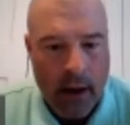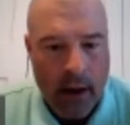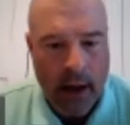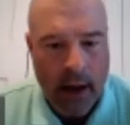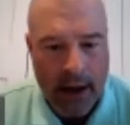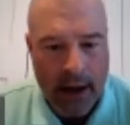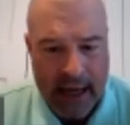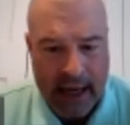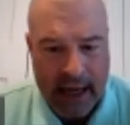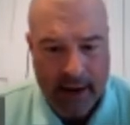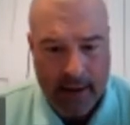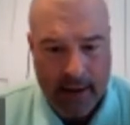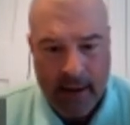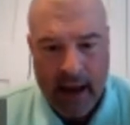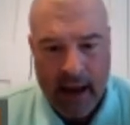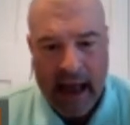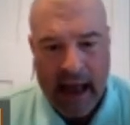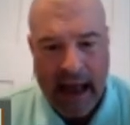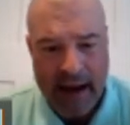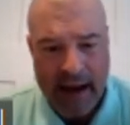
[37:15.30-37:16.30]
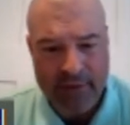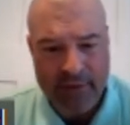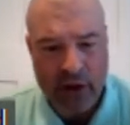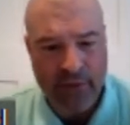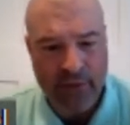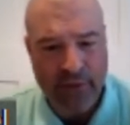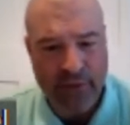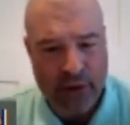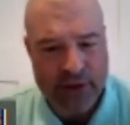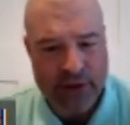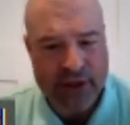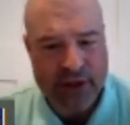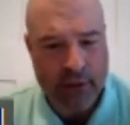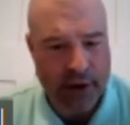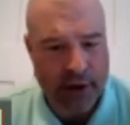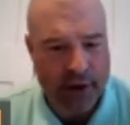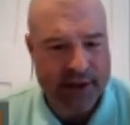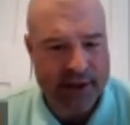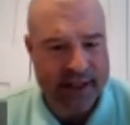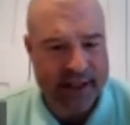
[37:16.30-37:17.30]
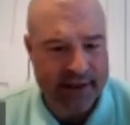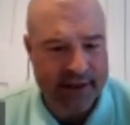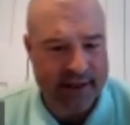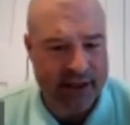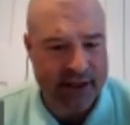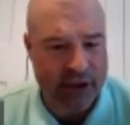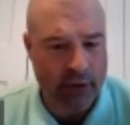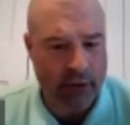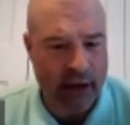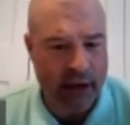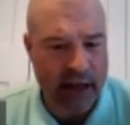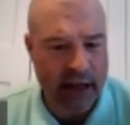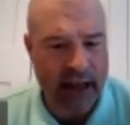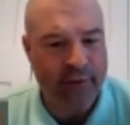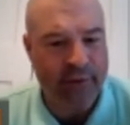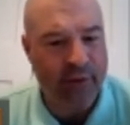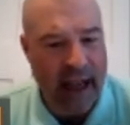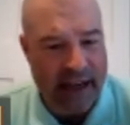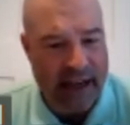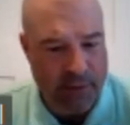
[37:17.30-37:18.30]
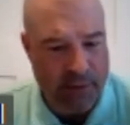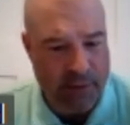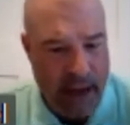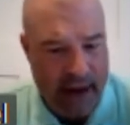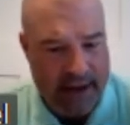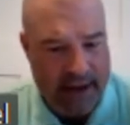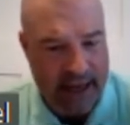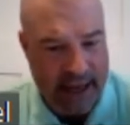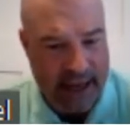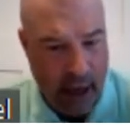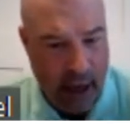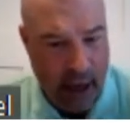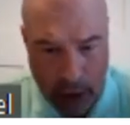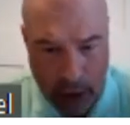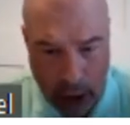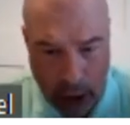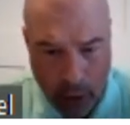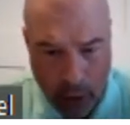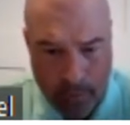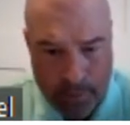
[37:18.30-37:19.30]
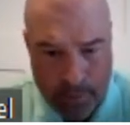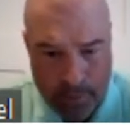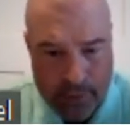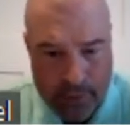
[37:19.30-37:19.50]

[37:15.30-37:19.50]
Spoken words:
Again, after the first screener sets the screen, he flashed back to the elbow.